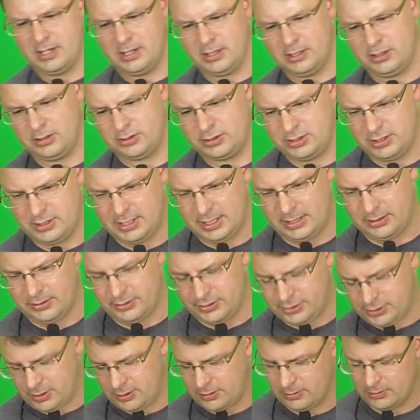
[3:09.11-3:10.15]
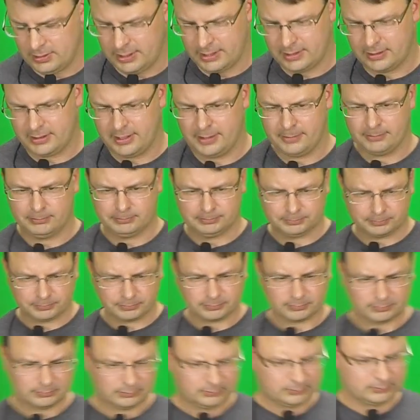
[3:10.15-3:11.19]
You'll see that little circle like that.
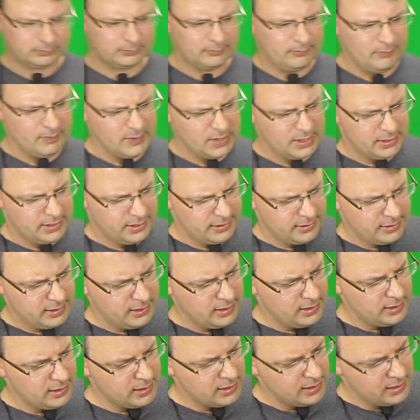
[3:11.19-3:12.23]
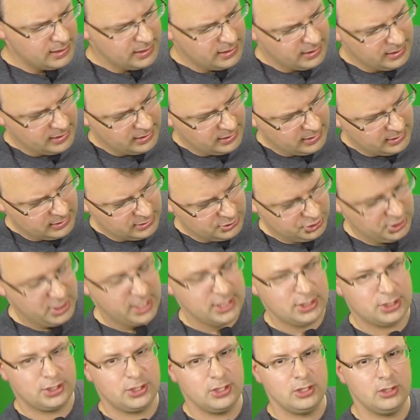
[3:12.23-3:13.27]
Now the
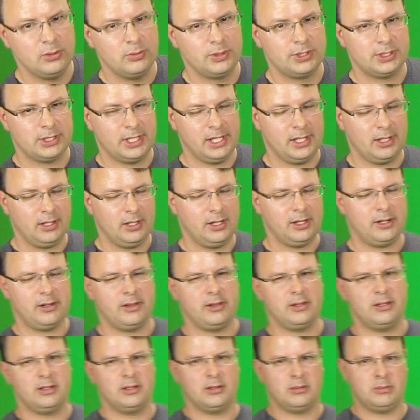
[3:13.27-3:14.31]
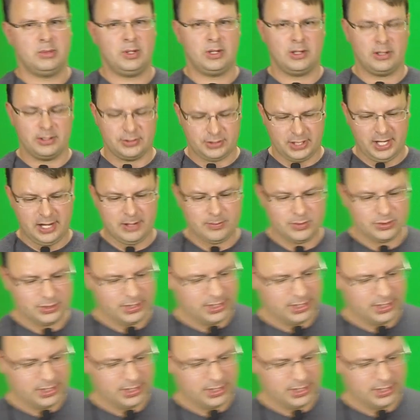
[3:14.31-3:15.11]
GH2, which in a lot of the mirrorless cameras